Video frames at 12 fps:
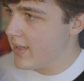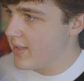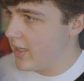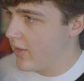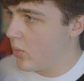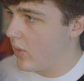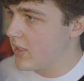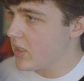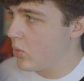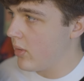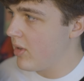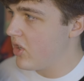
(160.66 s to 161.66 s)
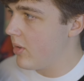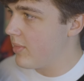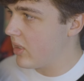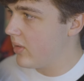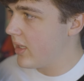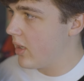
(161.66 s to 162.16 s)
as the other one, so what I'm going to do, I'm
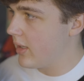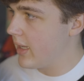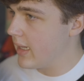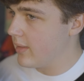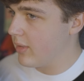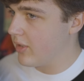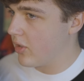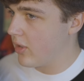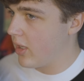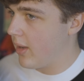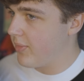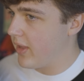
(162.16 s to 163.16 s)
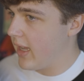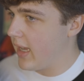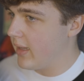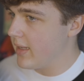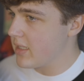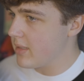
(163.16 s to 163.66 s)
going to click on it and I'm going to turn up the
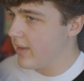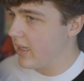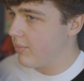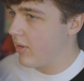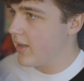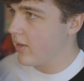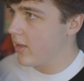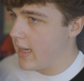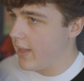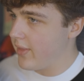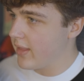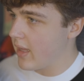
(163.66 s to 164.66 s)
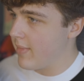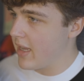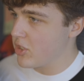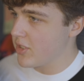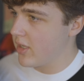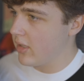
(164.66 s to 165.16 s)
highlights to make it brighter. And I think that
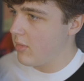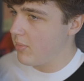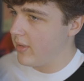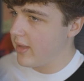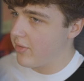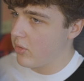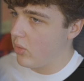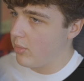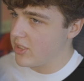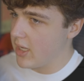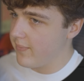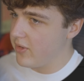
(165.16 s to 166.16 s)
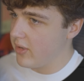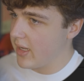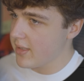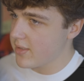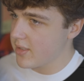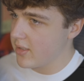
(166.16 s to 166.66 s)
matches there. Let me play that through one more time for you
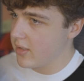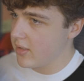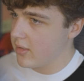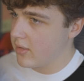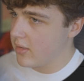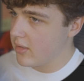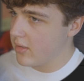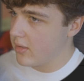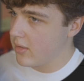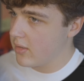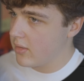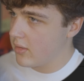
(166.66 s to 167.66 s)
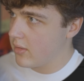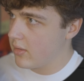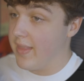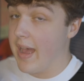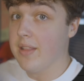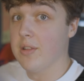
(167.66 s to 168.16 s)
guys.
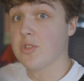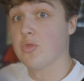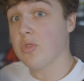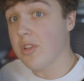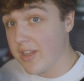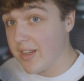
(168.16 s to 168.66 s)
That looks really